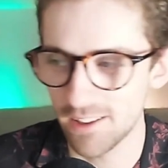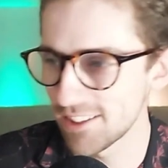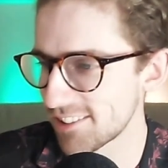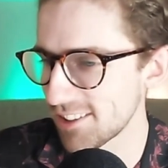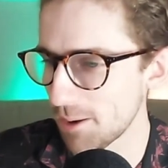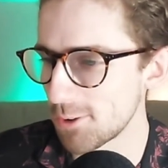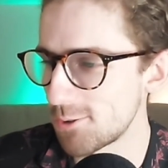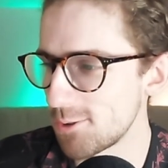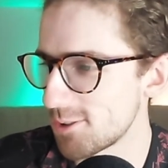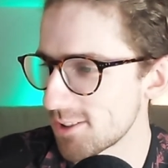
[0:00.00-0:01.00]
it's
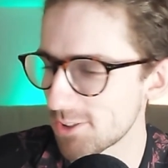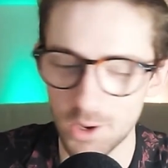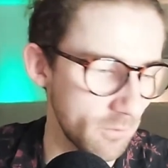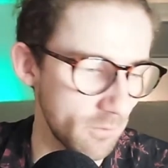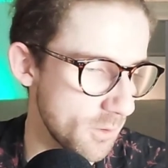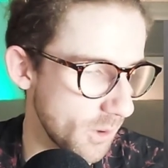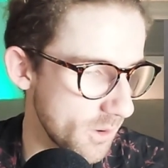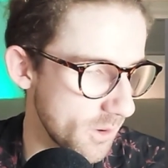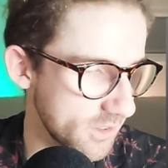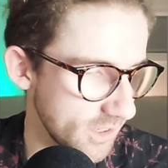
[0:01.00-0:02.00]
substitution time for
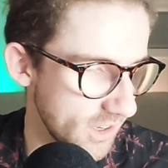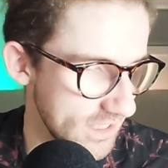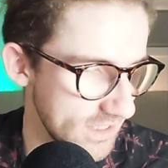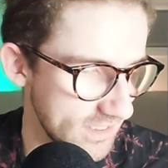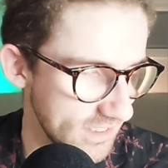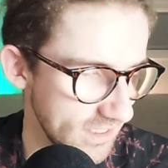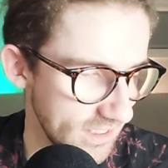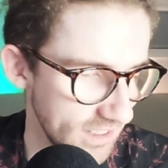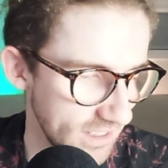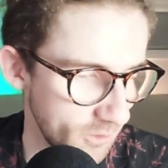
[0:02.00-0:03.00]
both sides.
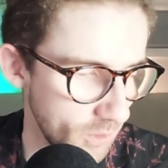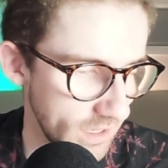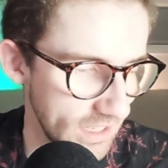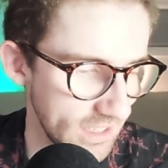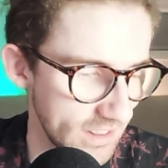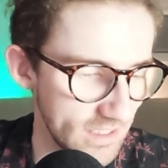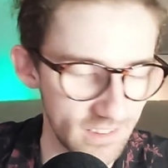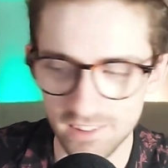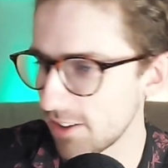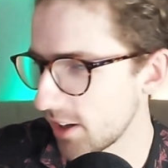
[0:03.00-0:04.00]
We're going to get these
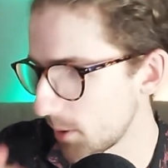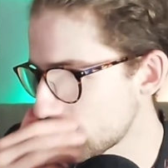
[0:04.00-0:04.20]
lineups